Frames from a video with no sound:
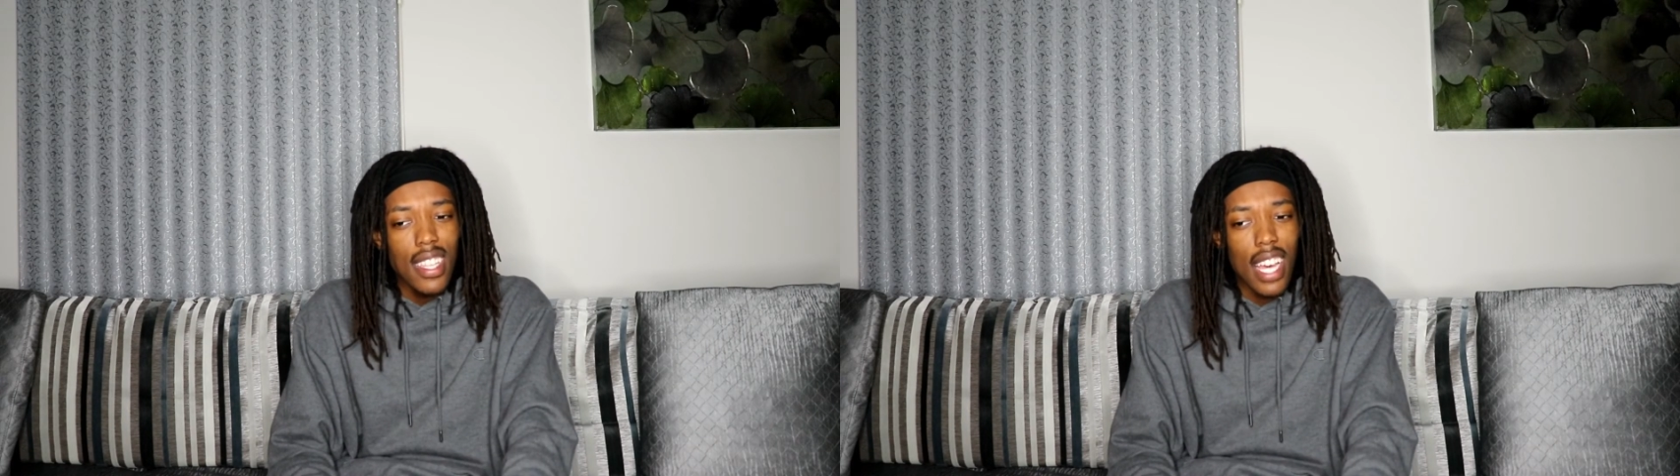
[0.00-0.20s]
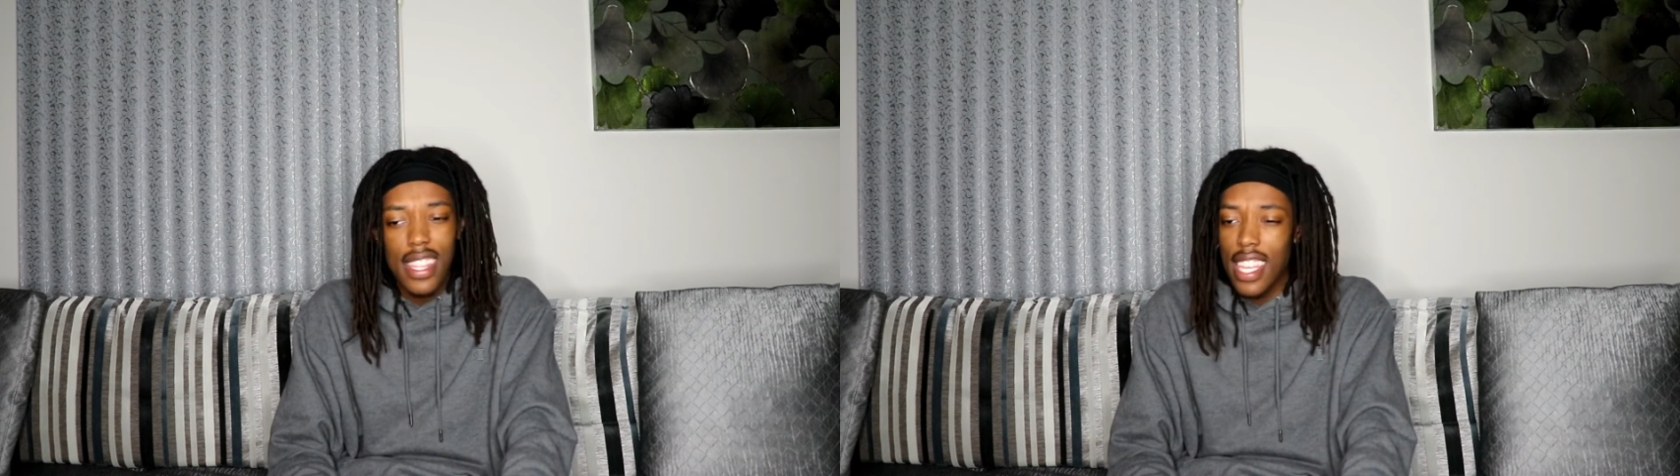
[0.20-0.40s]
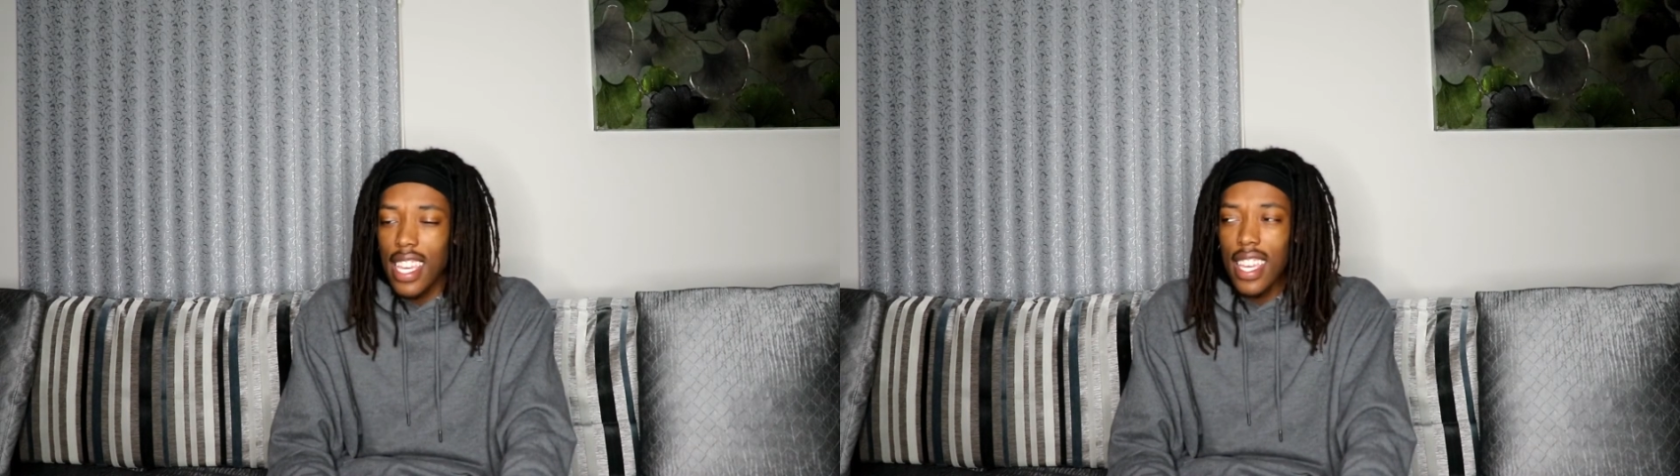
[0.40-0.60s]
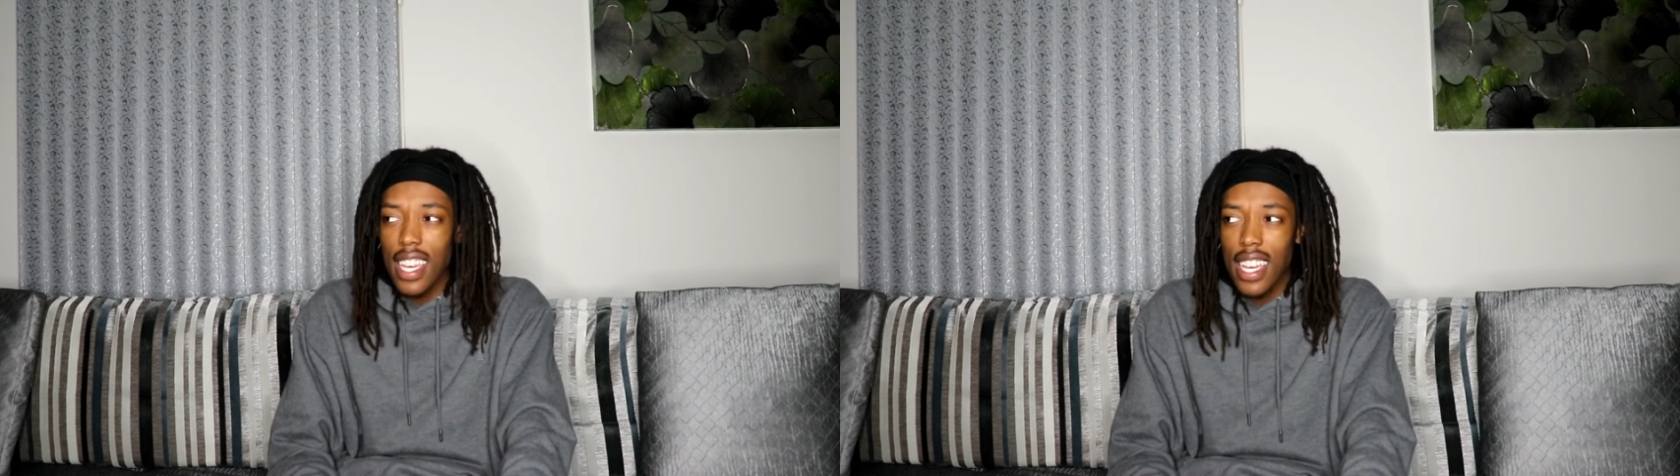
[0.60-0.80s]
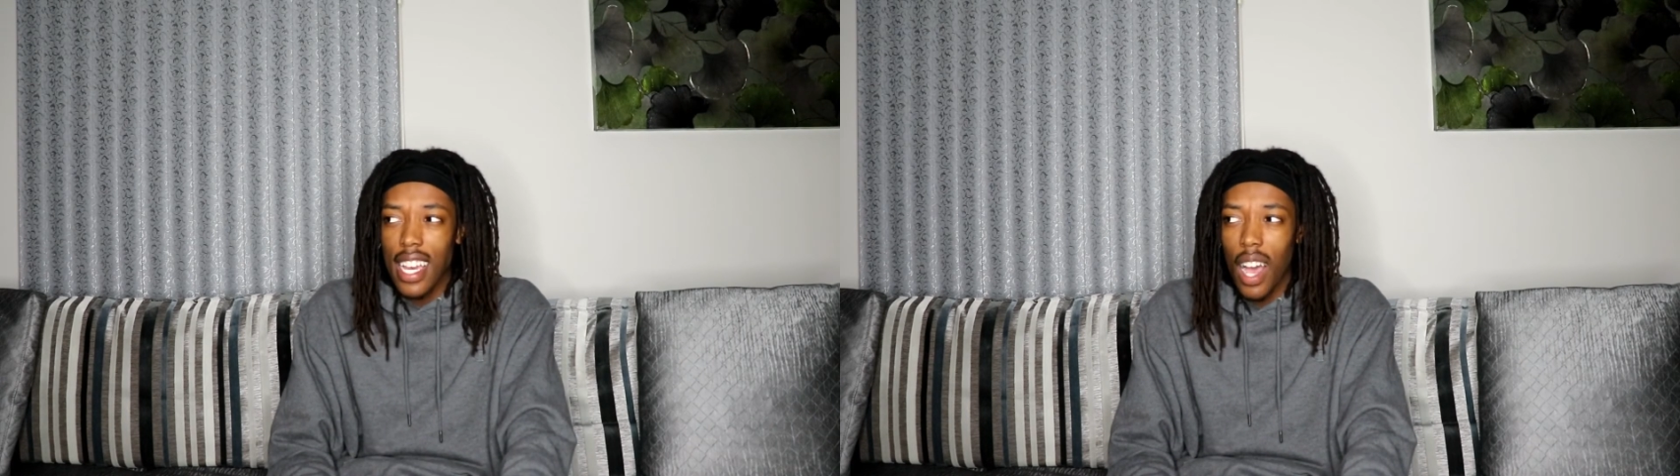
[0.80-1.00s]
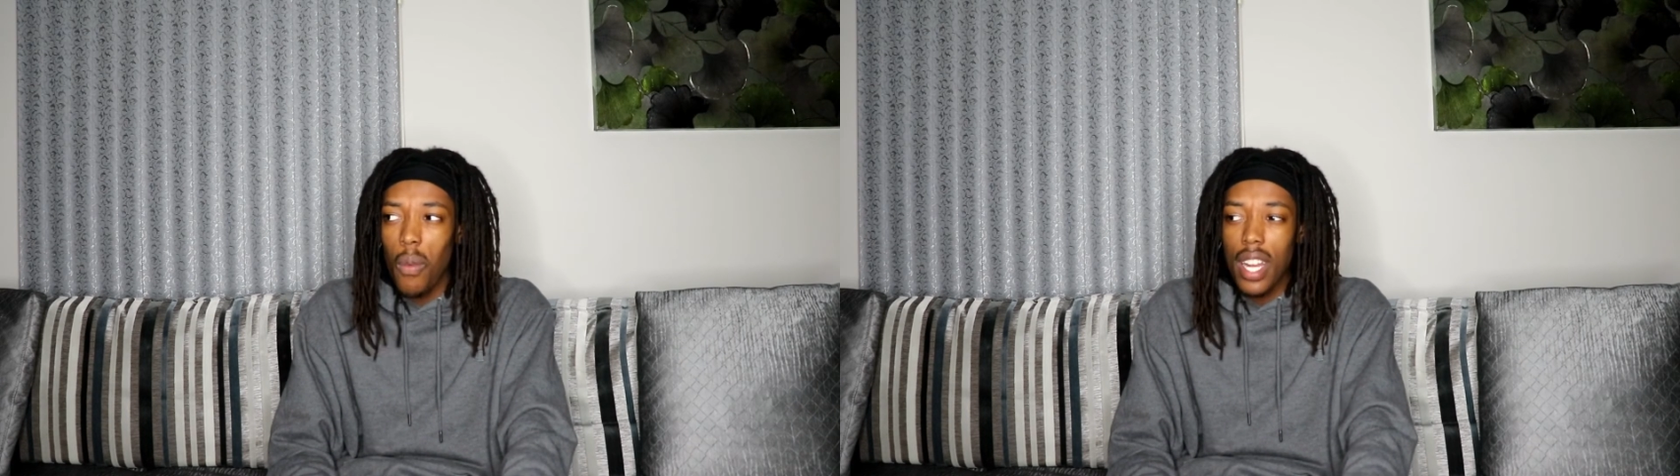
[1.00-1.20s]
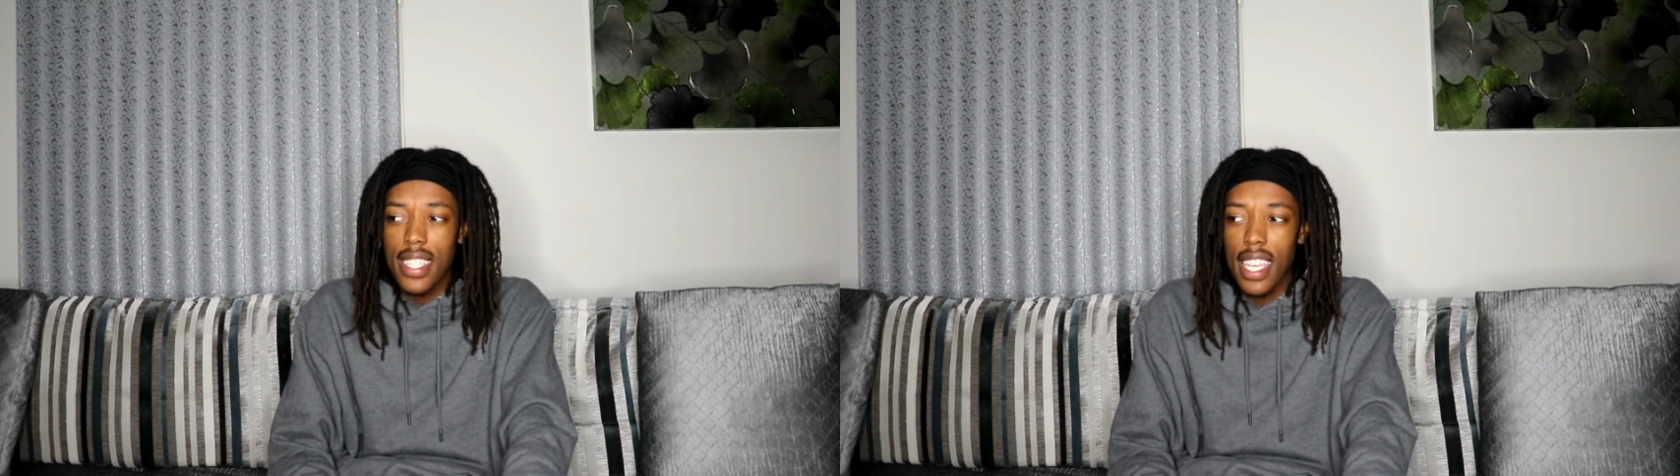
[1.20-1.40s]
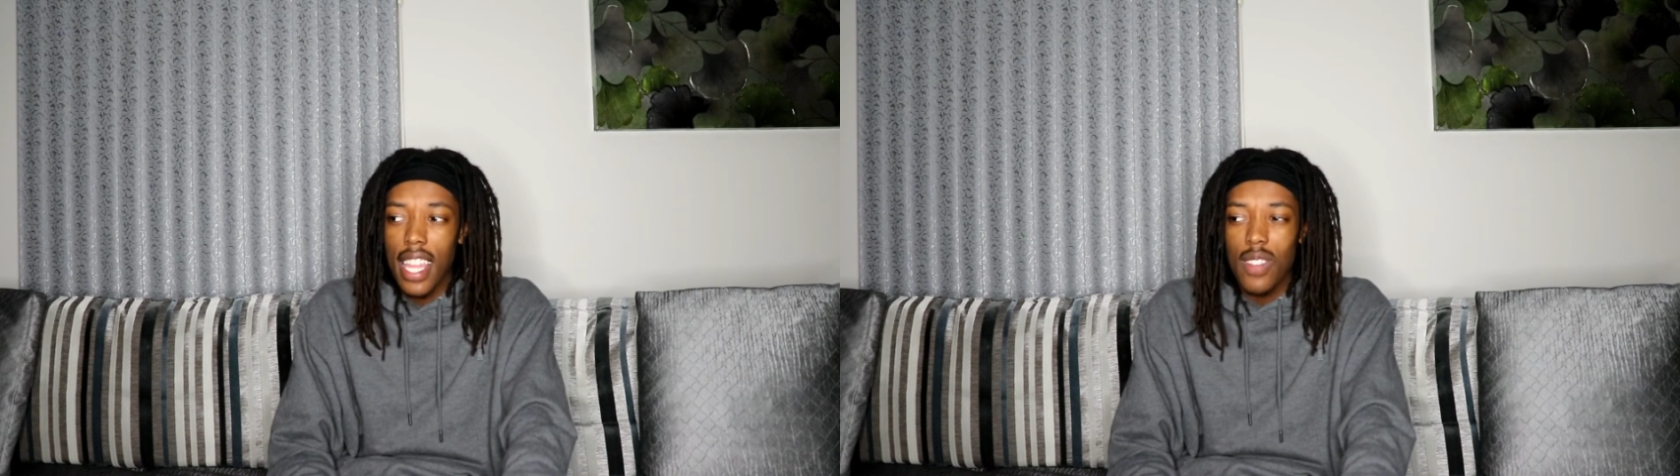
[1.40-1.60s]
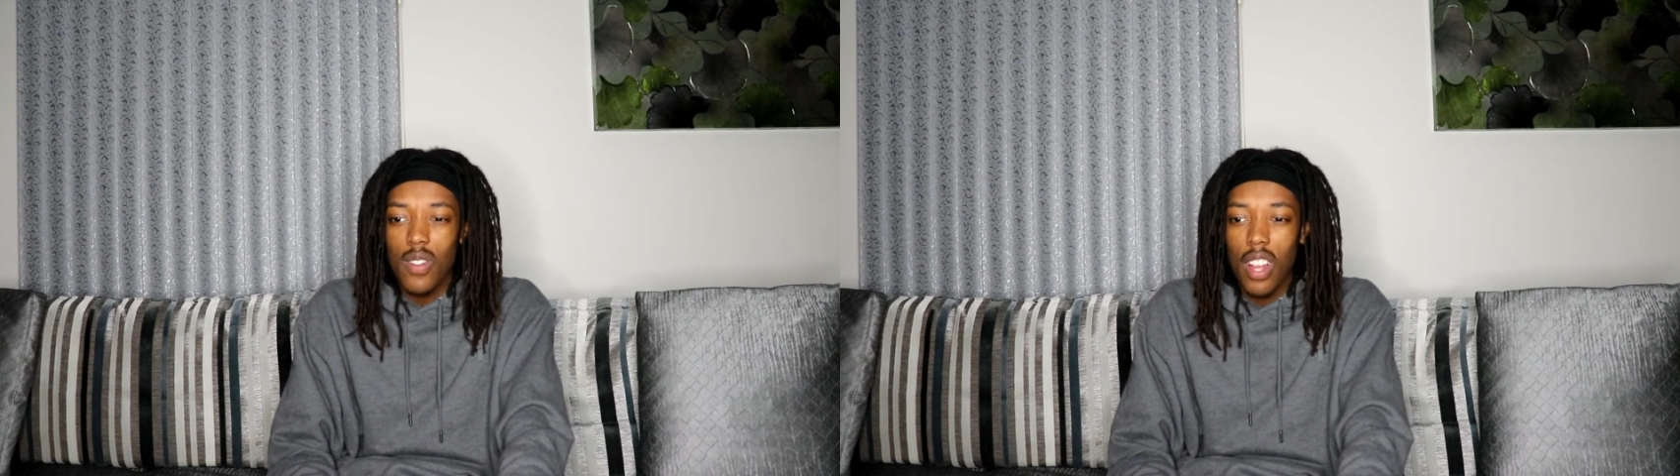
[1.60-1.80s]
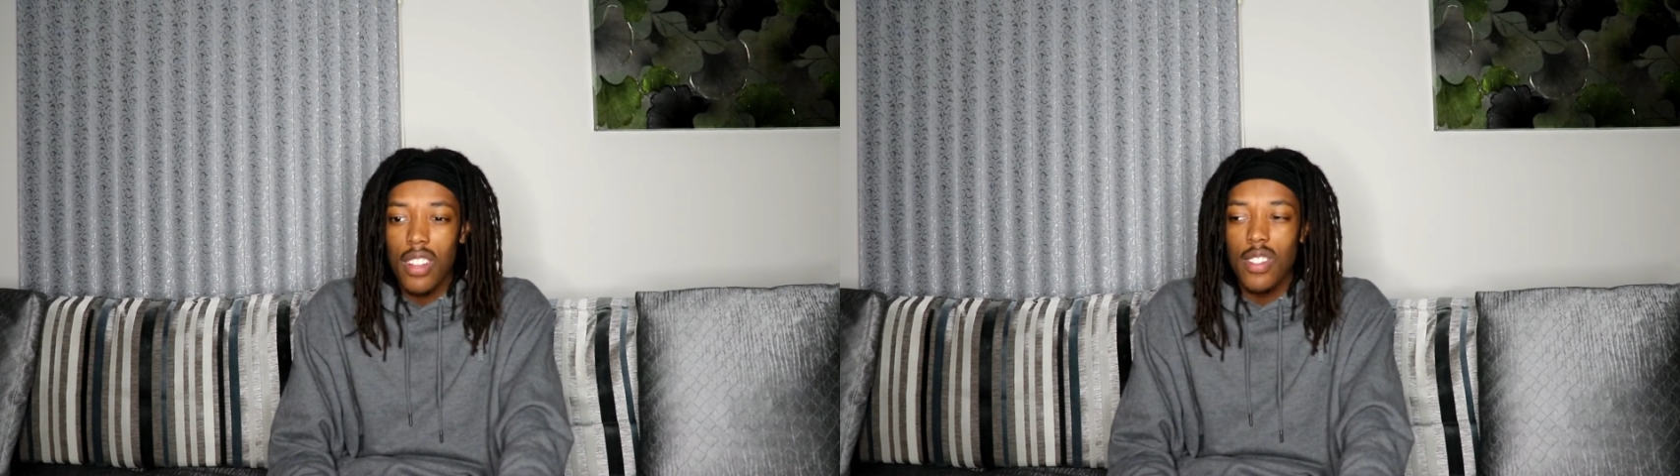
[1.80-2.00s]
I think... I want to say that's when
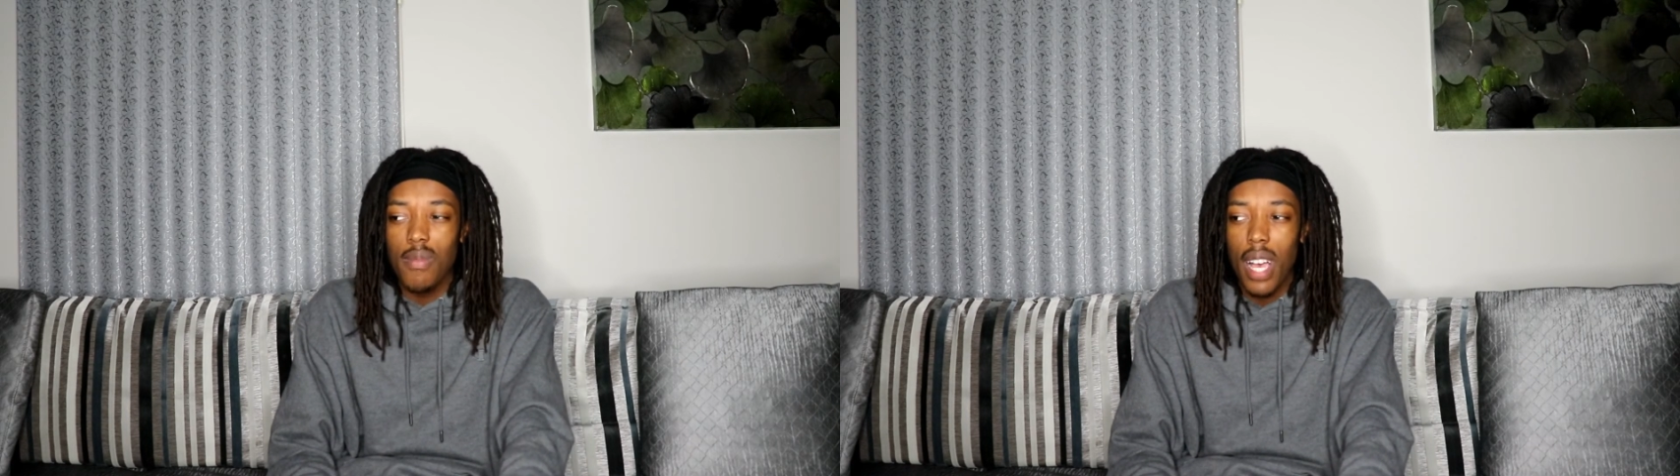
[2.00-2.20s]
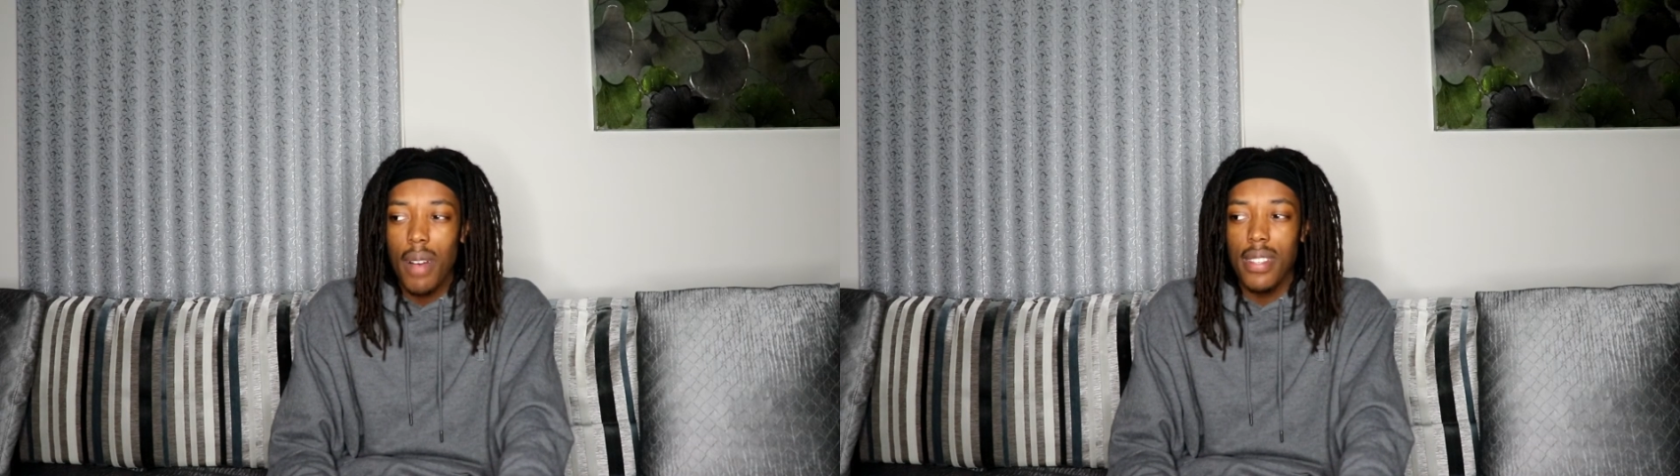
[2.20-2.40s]
Naruto's mom